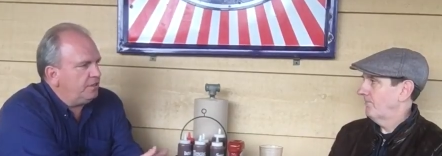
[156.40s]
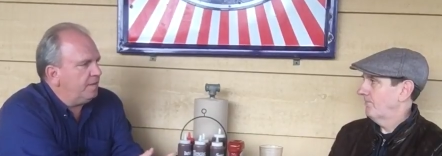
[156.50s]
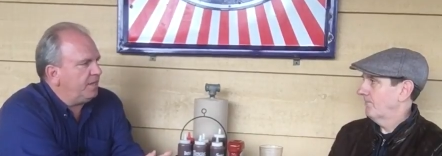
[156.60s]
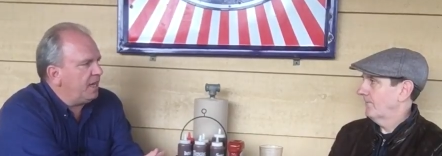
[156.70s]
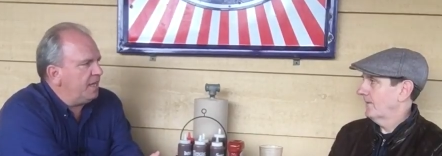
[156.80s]

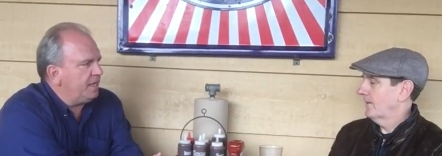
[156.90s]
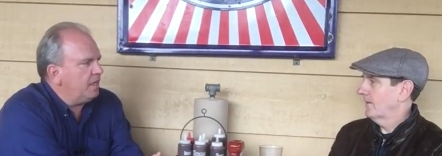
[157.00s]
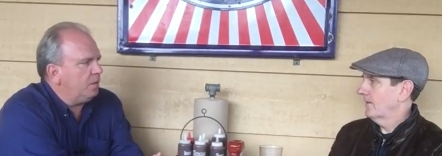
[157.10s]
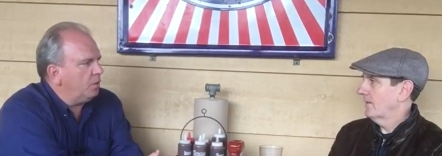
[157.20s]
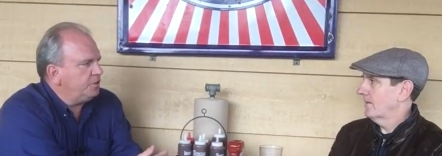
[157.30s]
Speaker 1: you have any
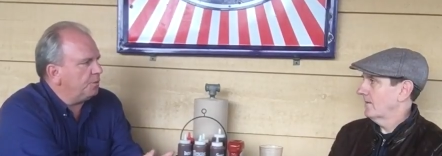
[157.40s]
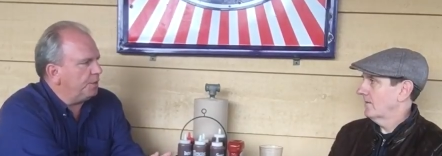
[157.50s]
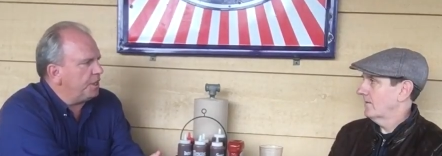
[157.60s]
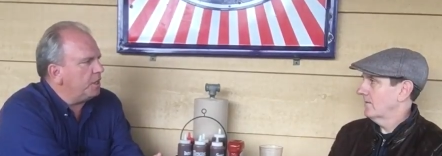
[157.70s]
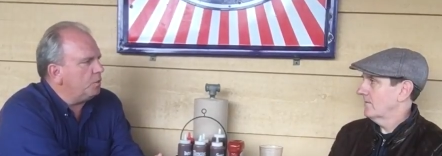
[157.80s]
idea what you
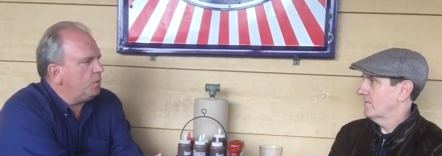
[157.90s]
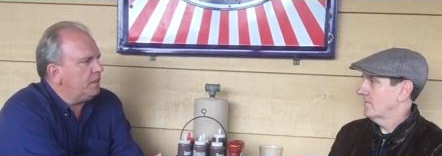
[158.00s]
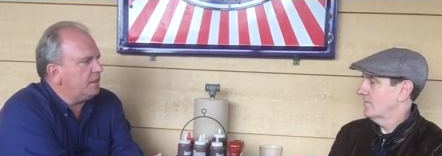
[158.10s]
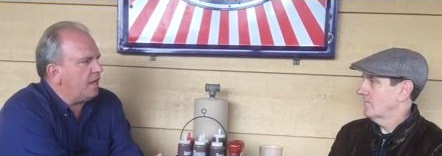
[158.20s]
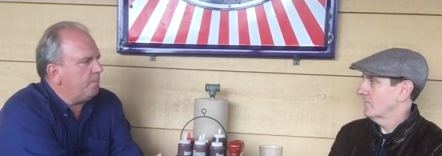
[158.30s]
were dealing
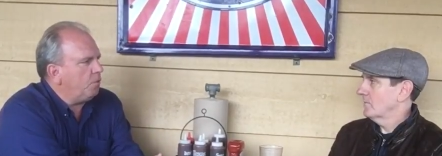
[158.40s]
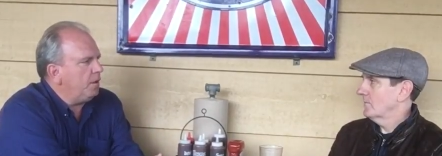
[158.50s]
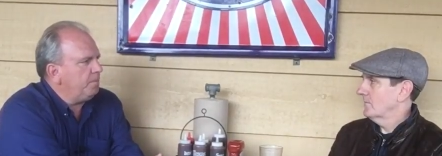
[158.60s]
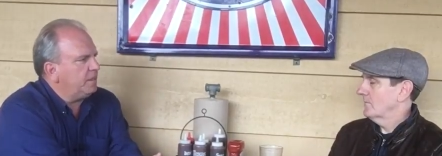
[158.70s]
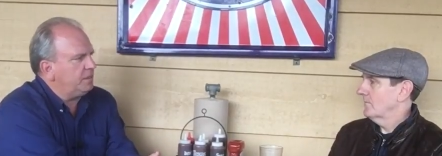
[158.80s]
with at that
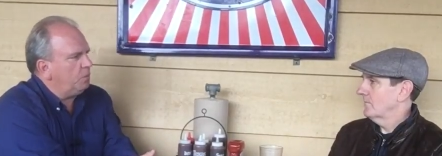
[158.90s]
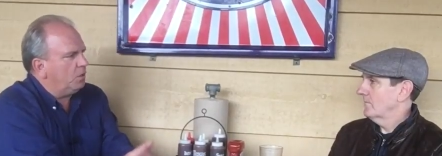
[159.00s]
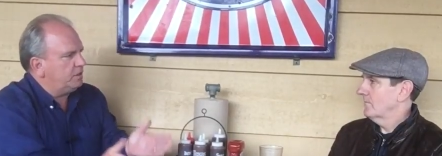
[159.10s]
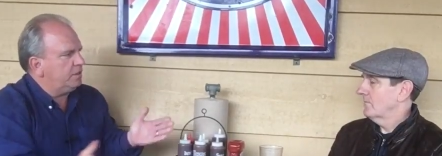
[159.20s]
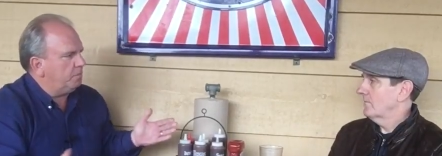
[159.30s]
point? Because he
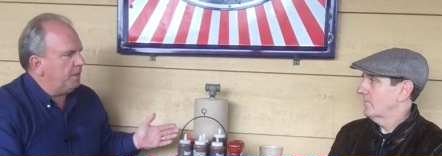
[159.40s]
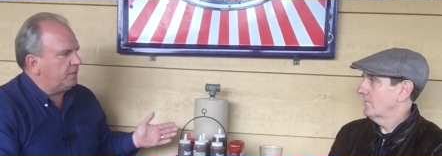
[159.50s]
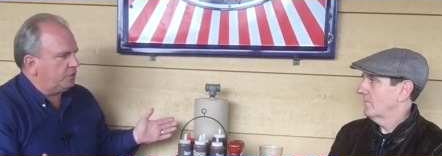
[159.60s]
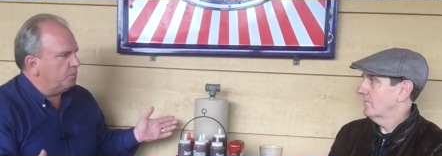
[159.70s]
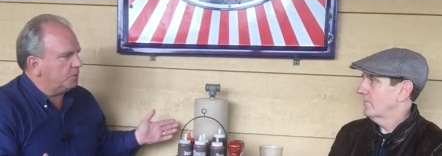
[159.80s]
wasn't the
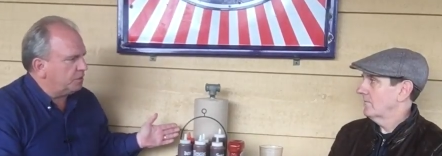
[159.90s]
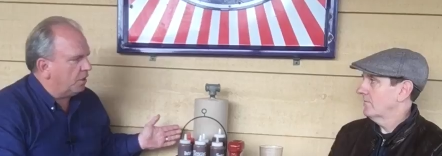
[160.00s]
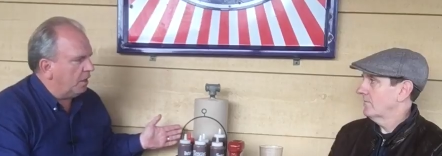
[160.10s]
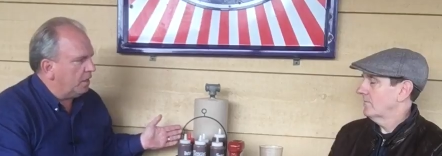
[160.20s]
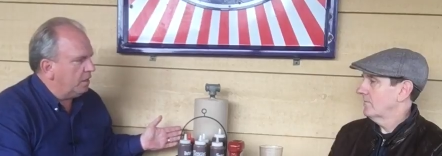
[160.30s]
big
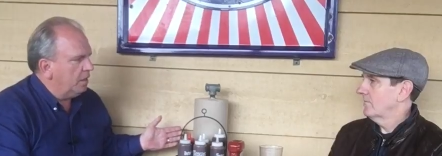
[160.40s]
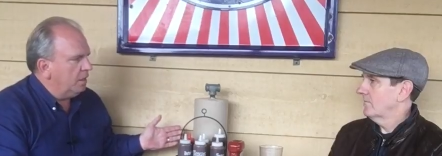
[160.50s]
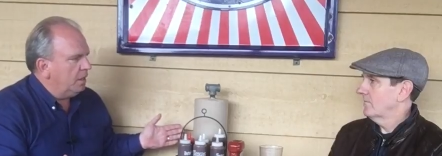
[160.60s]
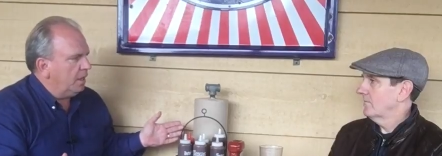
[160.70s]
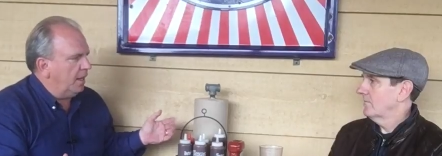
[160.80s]
superstar
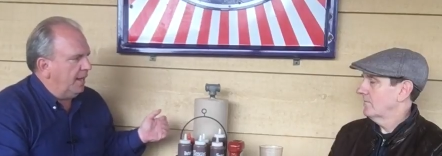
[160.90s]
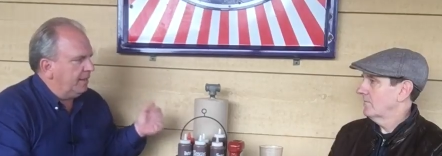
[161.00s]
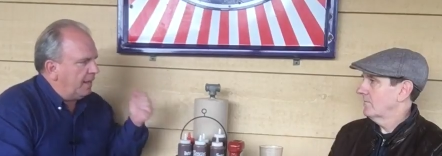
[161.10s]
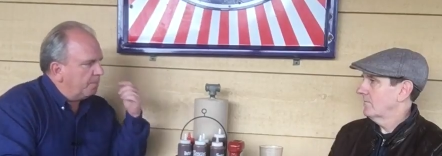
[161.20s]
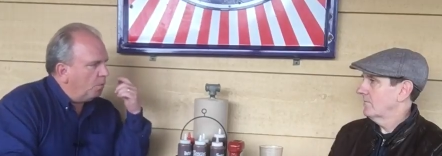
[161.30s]
uh,
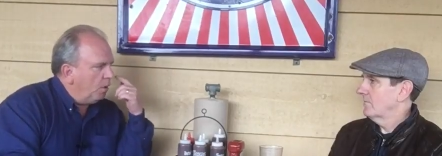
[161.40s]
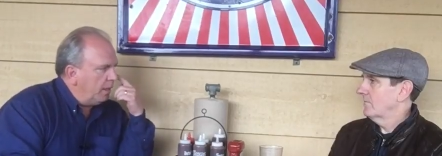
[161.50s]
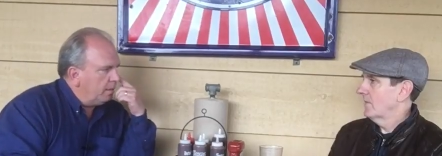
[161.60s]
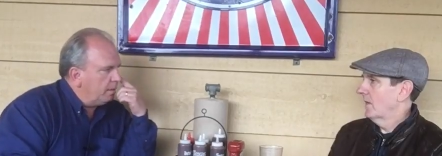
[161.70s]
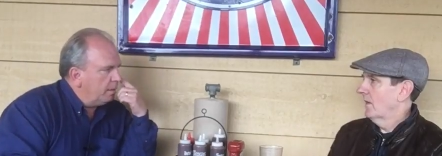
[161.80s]
at that
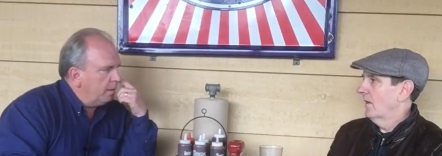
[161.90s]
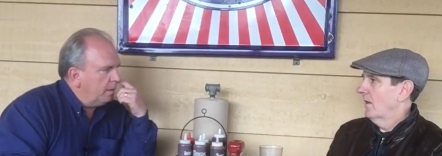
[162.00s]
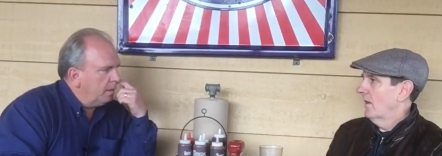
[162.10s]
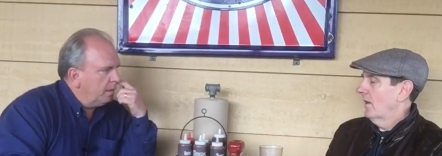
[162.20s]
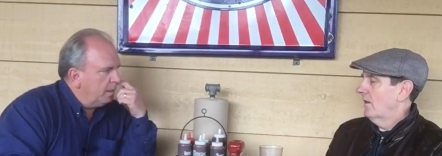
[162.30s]
point.
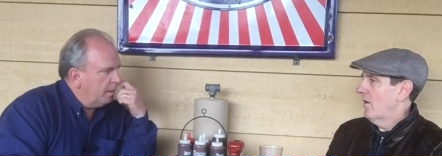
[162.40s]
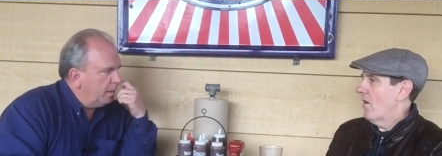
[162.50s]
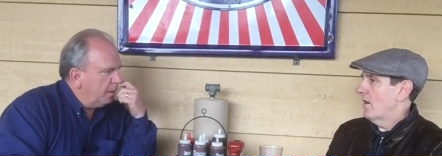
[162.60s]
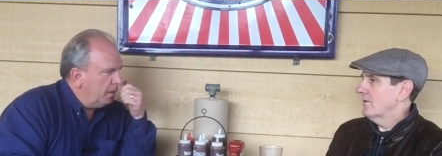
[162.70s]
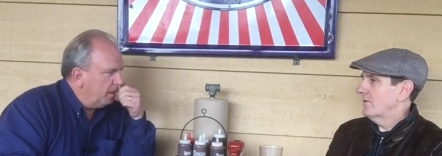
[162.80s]

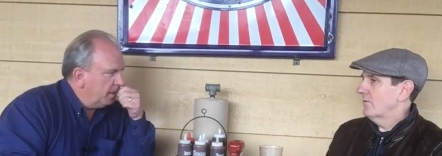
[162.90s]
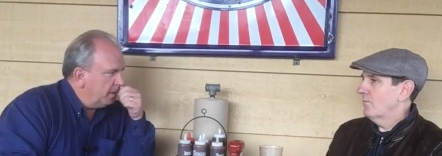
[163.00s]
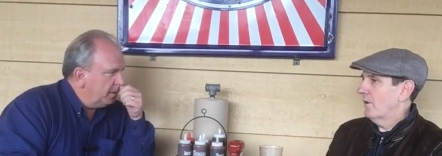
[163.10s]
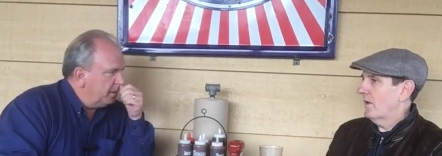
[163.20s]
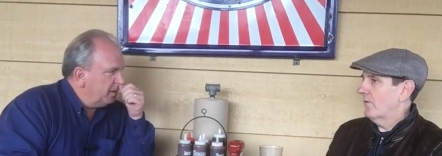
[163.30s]
Speaker 2: No, I just knew
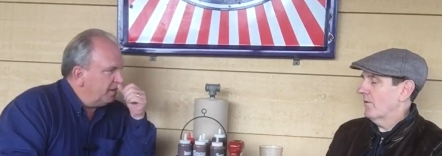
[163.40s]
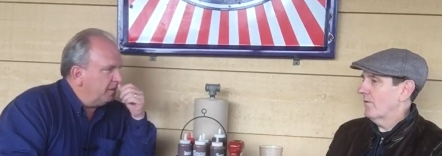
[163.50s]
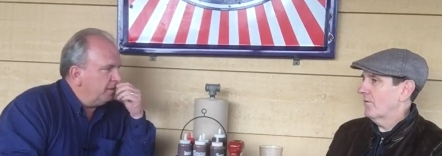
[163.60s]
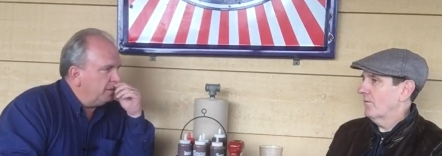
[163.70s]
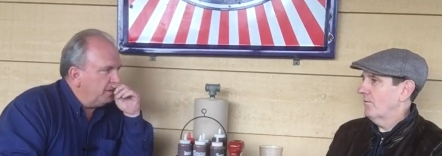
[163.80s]
what I'd
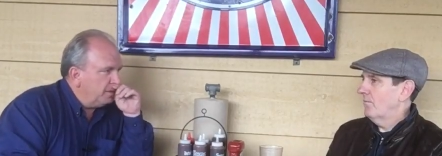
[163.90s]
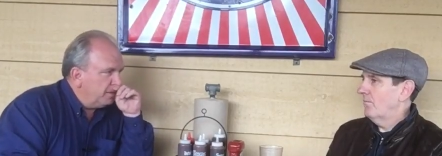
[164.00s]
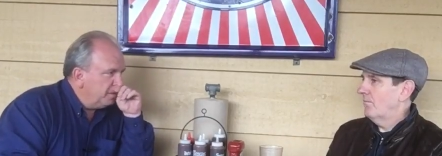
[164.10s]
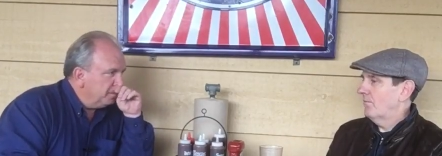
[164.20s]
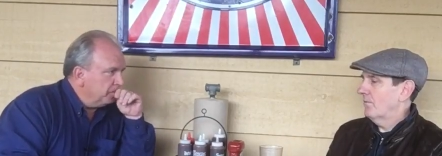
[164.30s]
heard through
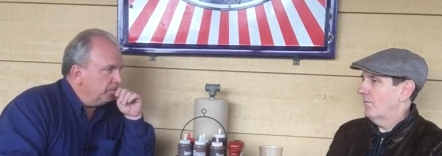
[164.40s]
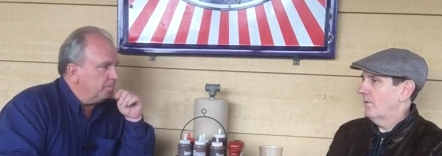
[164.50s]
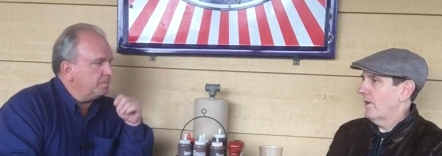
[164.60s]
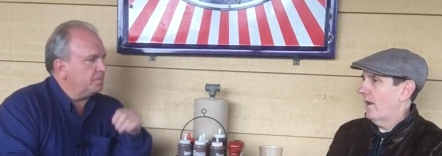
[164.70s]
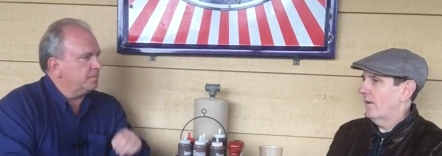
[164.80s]
through
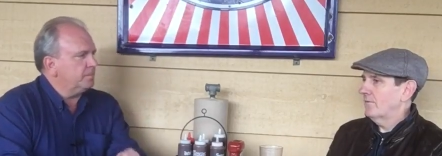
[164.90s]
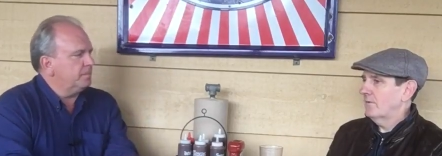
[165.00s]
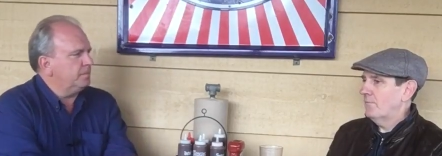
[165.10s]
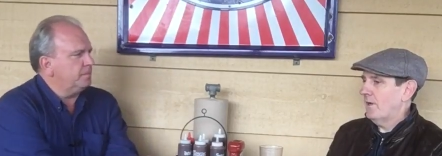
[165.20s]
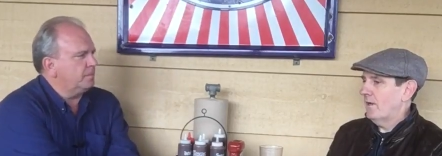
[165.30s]
the guys
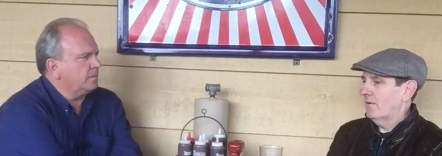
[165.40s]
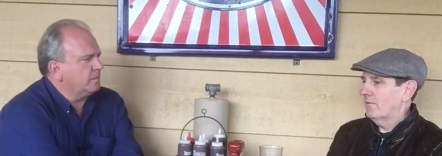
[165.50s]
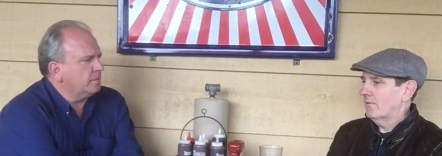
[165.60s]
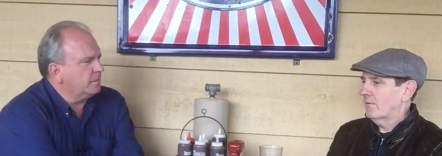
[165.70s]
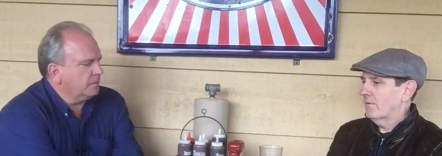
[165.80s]
in the
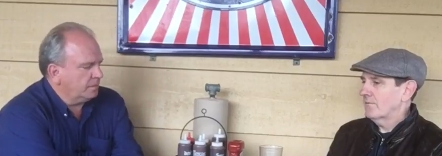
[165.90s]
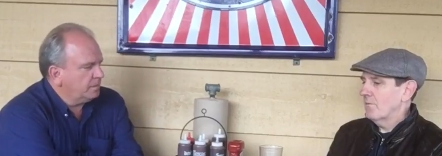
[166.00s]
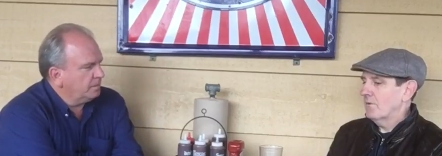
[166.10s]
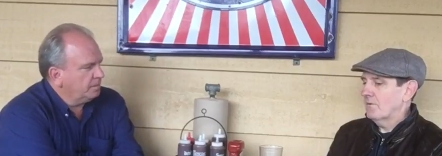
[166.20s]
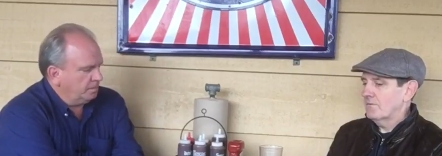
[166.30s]
band, because
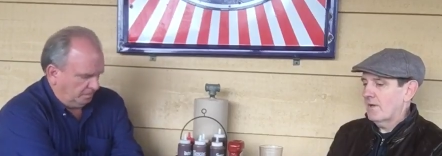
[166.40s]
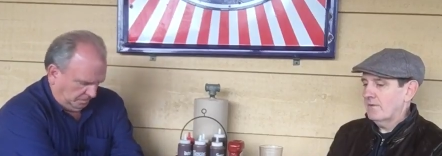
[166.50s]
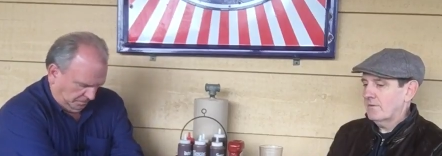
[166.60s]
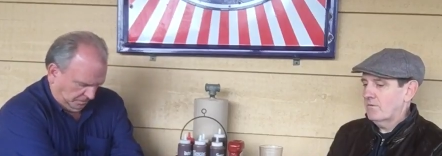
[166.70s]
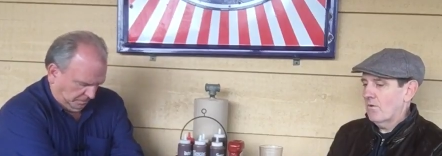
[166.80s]
some of those
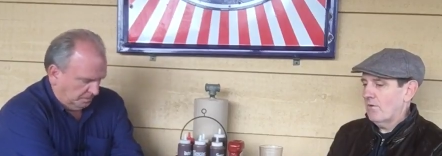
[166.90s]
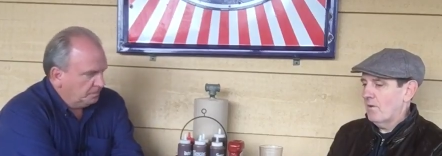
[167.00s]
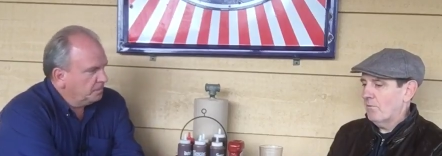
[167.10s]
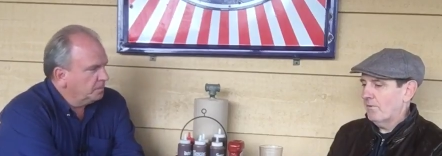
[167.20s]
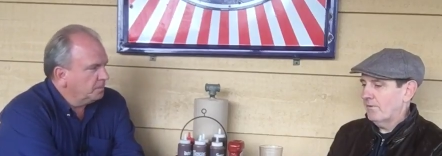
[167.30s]
guys had grown
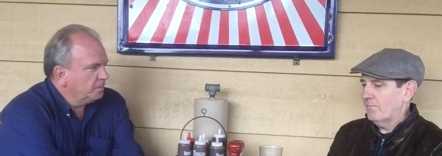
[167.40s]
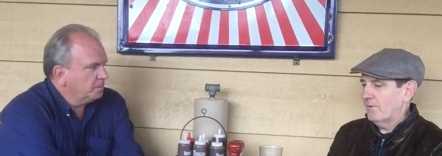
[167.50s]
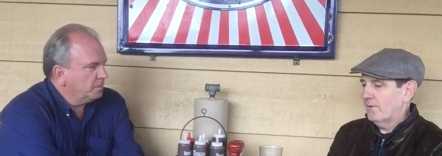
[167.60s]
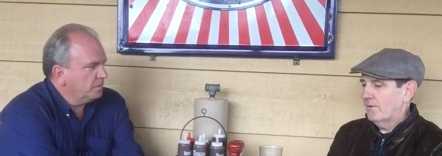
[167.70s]
up with him